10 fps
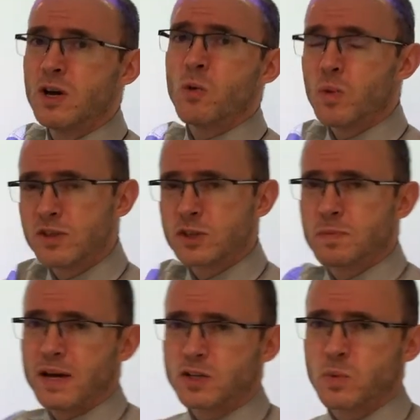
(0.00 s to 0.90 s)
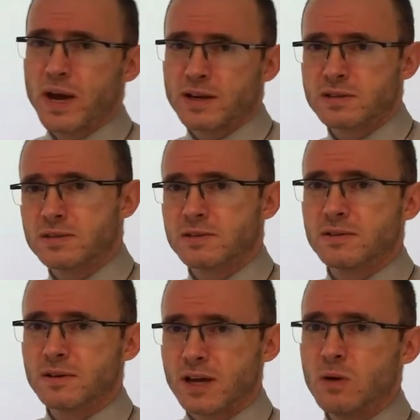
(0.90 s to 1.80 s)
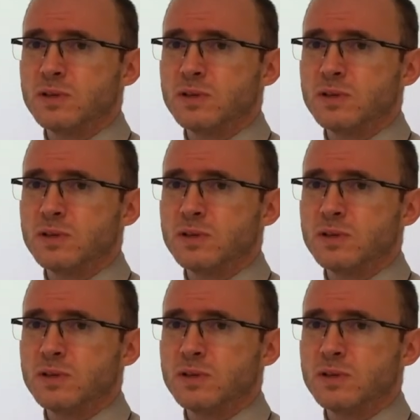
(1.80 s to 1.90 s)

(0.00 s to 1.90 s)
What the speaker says: with respect to x. Okay, we're